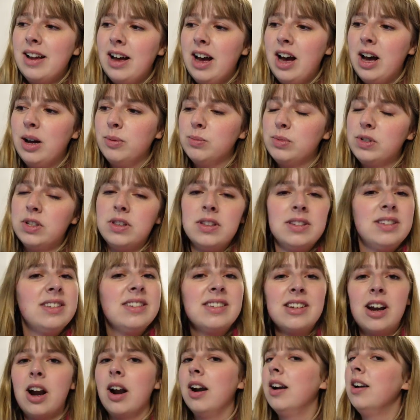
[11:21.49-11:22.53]
So this
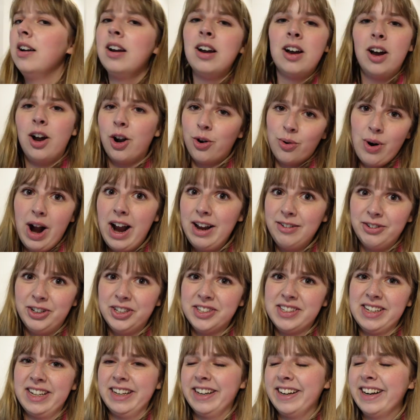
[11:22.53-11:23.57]
is our
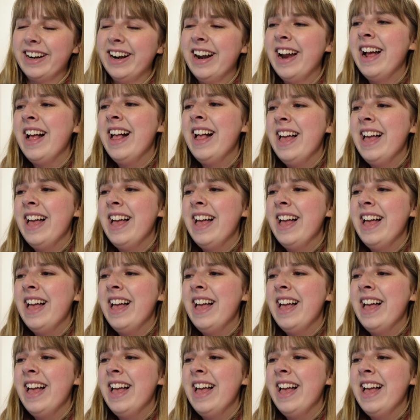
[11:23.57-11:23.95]
arrival dinner.